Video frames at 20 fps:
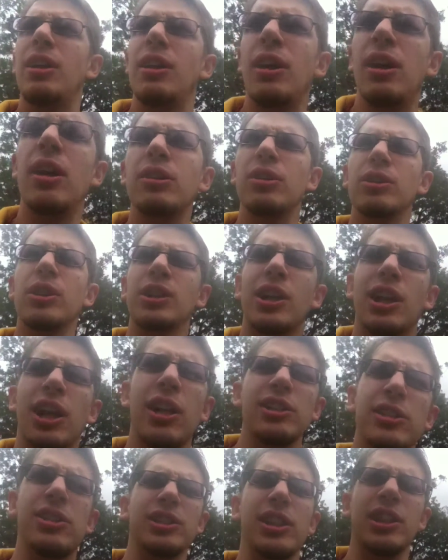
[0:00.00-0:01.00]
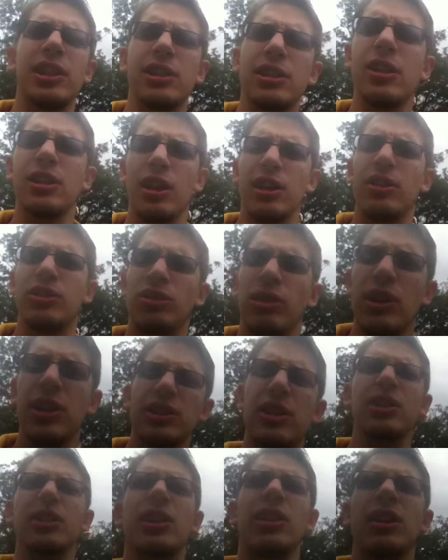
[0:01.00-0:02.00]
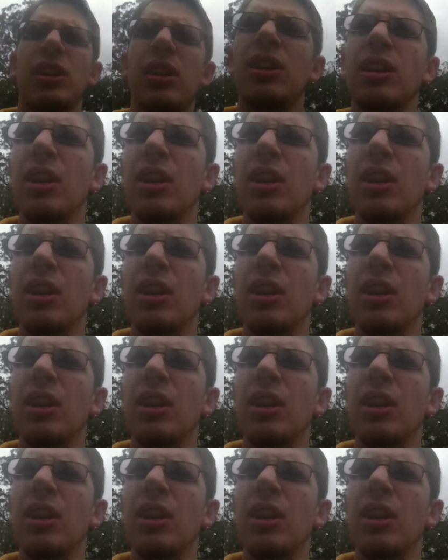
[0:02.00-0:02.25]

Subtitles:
cutscene, and I tried to,